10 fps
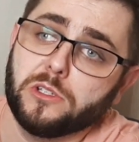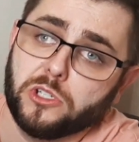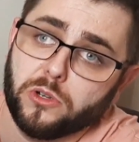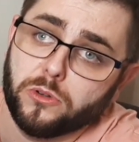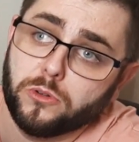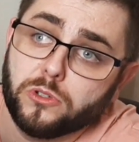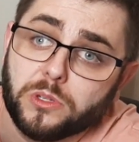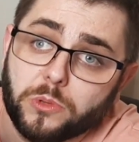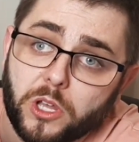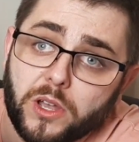show
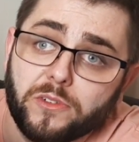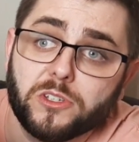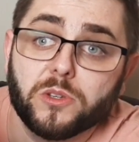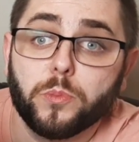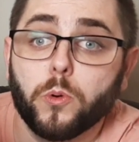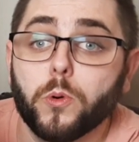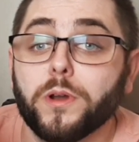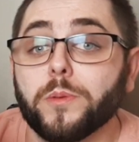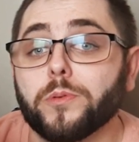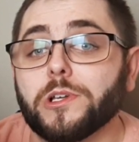some love and support
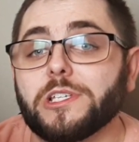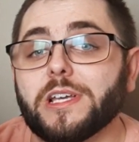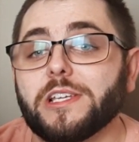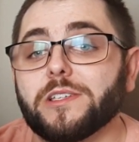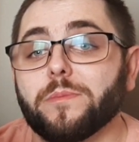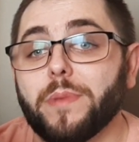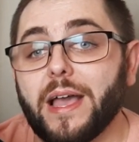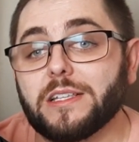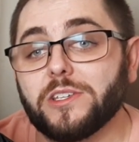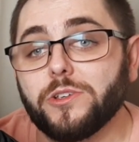and appreciation
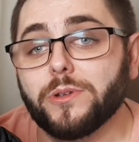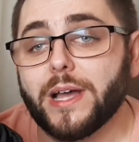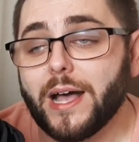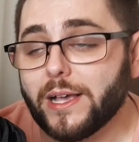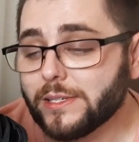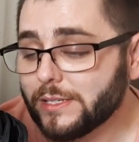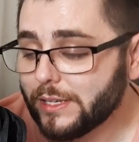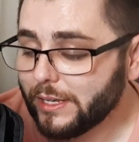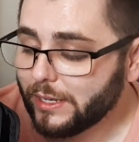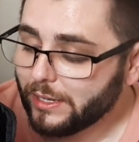back to you guys.
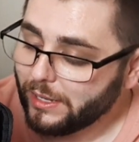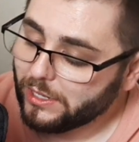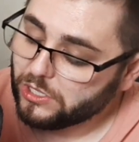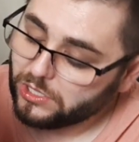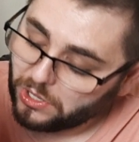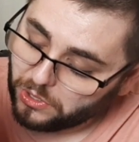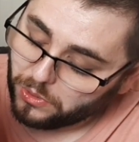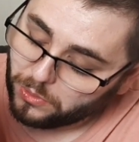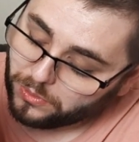So